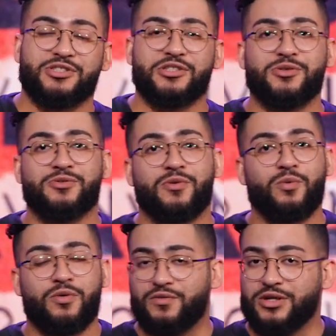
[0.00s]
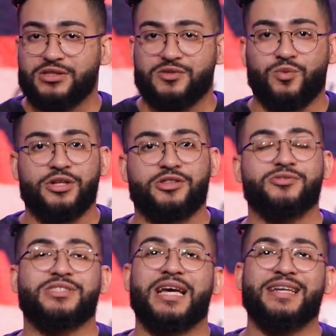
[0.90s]
two, verses one
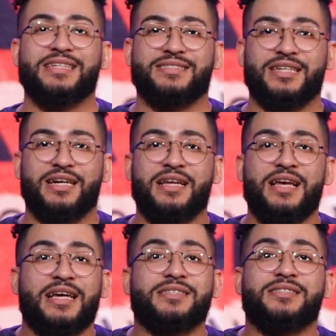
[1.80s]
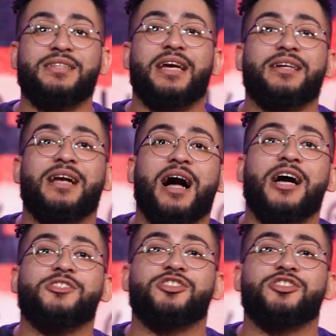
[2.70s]
through ten is saying. It's saying that God